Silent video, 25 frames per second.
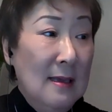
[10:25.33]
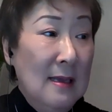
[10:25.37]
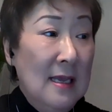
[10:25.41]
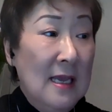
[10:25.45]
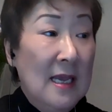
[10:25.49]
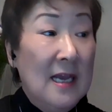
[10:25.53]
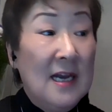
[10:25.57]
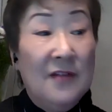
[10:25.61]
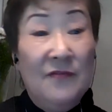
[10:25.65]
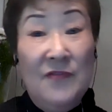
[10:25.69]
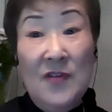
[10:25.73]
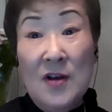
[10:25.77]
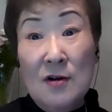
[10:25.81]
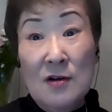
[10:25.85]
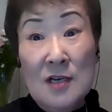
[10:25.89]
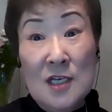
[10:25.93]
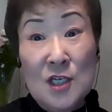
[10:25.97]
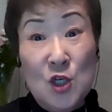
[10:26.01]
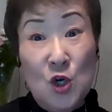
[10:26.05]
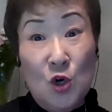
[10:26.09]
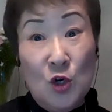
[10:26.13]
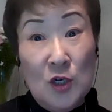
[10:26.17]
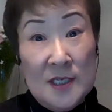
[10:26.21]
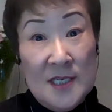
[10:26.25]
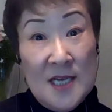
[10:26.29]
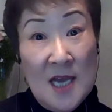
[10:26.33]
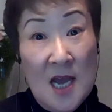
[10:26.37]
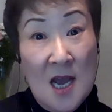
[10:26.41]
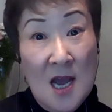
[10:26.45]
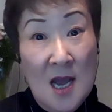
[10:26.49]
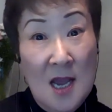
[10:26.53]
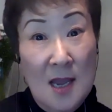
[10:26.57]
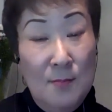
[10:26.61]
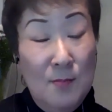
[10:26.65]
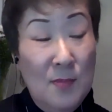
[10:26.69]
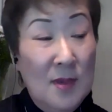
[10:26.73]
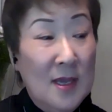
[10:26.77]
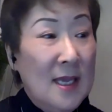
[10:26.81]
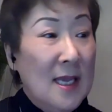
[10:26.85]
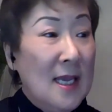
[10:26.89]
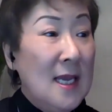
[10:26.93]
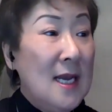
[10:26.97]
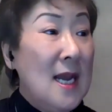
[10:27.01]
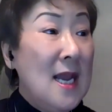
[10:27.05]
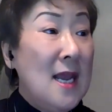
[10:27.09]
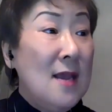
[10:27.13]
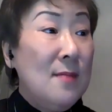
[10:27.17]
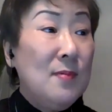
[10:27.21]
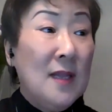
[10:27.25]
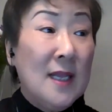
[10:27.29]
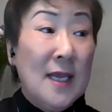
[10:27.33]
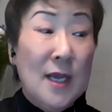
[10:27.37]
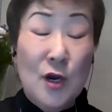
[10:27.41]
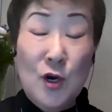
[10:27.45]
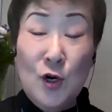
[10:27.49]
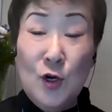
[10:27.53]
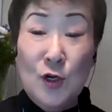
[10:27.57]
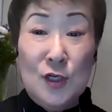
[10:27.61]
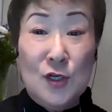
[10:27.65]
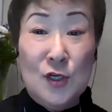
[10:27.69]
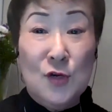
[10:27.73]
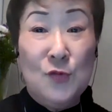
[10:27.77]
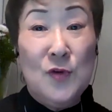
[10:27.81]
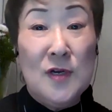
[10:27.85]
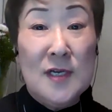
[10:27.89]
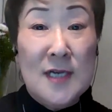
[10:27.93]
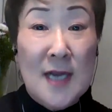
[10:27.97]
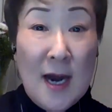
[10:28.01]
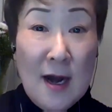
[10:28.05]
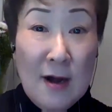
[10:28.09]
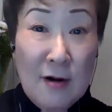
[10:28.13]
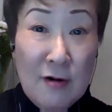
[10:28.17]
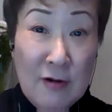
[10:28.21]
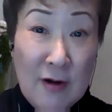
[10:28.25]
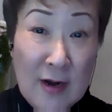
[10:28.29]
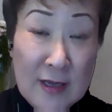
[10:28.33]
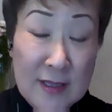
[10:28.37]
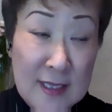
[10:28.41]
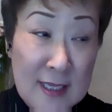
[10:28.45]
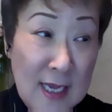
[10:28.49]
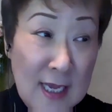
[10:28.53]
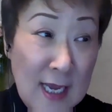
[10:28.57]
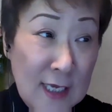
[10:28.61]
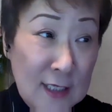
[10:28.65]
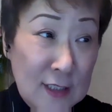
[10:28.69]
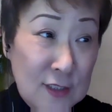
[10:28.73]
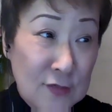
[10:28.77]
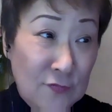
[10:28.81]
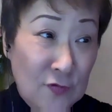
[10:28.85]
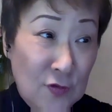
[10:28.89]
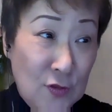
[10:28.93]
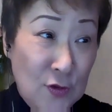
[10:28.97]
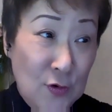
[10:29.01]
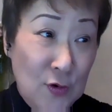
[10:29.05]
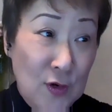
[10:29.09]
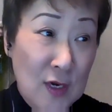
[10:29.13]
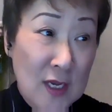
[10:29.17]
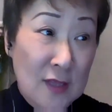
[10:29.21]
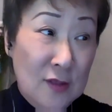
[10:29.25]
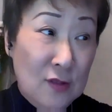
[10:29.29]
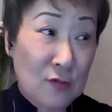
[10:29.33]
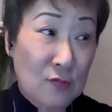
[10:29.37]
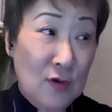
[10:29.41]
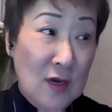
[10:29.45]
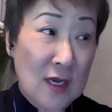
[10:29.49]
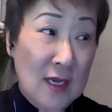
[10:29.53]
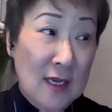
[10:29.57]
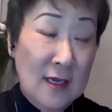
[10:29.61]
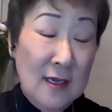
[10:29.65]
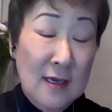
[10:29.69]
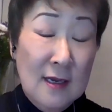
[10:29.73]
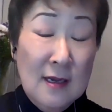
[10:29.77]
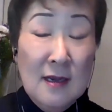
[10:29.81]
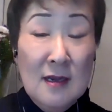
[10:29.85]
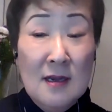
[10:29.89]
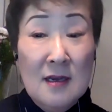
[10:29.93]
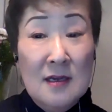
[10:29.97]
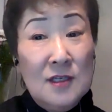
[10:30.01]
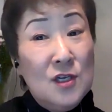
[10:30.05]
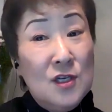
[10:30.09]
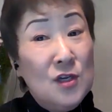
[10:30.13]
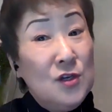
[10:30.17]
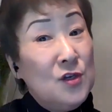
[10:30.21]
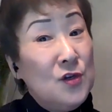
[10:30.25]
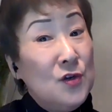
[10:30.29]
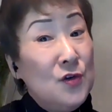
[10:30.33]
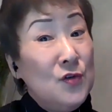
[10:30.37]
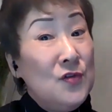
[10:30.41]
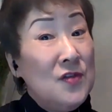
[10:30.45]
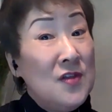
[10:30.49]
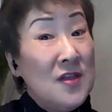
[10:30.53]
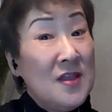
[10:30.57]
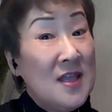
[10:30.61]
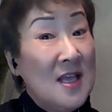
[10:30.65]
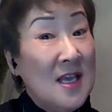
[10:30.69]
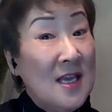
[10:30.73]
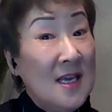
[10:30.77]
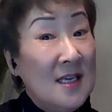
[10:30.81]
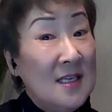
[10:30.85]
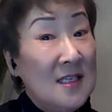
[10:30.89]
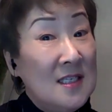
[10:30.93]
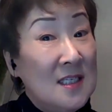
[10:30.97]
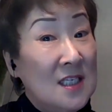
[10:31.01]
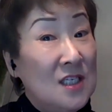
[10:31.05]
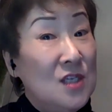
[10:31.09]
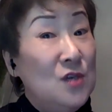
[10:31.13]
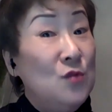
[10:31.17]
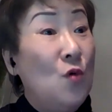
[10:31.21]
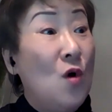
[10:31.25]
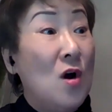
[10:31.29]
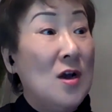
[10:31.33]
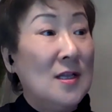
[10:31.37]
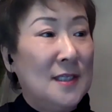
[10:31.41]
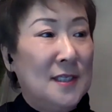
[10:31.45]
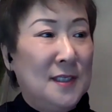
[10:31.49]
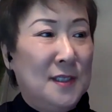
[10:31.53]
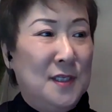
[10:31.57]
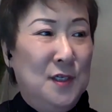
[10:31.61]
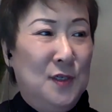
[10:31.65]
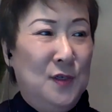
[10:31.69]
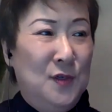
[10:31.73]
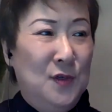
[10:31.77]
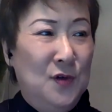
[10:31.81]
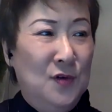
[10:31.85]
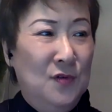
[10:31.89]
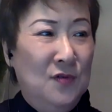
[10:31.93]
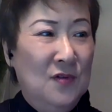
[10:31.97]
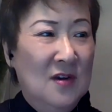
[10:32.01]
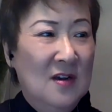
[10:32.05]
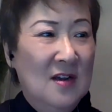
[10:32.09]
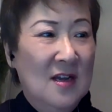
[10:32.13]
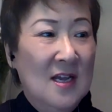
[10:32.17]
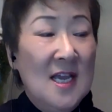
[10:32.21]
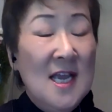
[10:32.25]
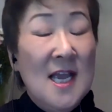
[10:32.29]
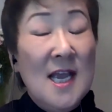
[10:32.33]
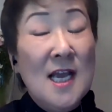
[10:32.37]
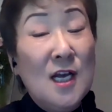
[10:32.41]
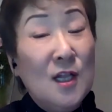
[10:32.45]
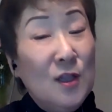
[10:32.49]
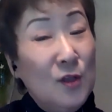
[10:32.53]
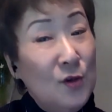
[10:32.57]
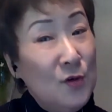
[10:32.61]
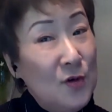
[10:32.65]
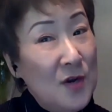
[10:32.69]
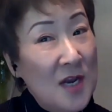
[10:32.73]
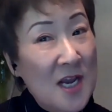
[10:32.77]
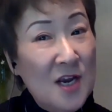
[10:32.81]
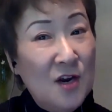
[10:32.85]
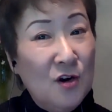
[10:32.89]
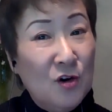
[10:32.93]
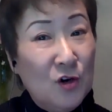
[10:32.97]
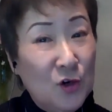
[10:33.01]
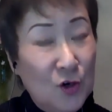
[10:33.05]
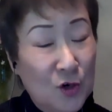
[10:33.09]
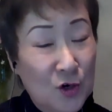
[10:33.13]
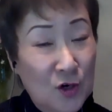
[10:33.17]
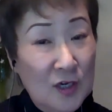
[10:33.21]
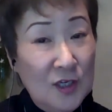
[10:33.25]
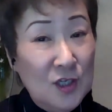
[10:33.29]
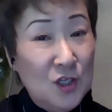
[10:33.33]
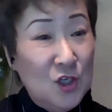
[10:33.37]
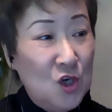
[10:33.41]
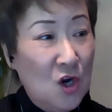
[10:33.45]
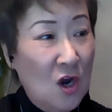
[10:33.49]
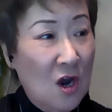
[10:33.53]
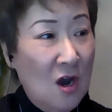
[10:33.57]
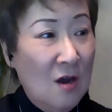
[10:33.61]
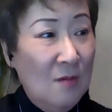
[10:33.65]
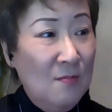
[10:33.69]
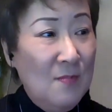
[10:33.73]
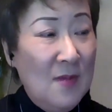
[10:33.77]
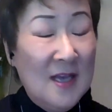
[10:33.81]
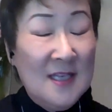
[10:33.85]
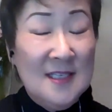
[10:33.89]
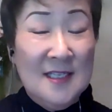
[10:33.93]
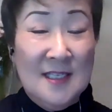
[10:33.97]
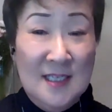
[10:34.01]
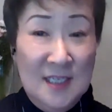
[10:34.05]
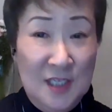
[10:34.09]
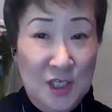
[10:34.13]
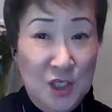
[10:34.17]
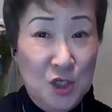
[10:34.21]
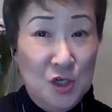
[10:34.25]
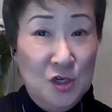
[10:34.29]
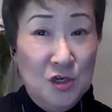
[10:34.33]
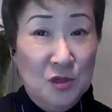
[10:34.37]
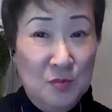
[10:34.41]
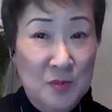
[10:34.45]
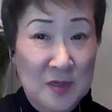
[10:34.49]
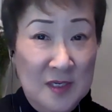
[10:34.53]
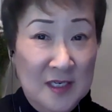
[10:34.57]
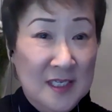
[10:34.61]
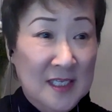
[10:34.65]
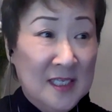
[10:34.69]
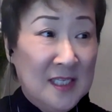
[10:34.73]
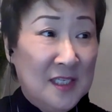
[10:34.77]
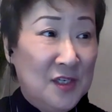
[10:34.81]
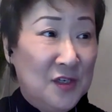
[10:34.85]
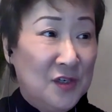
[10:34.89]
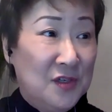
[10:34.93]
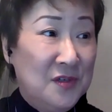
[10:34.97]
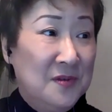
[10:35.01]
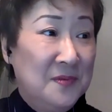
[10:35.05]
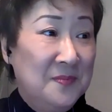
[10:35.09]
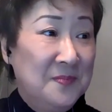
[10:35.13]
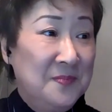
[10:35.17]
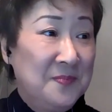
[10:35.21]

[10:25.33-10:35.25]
in a very short time, enabling her to retire at the age of 33 to do the things she wants to do, including her current job as digital minister.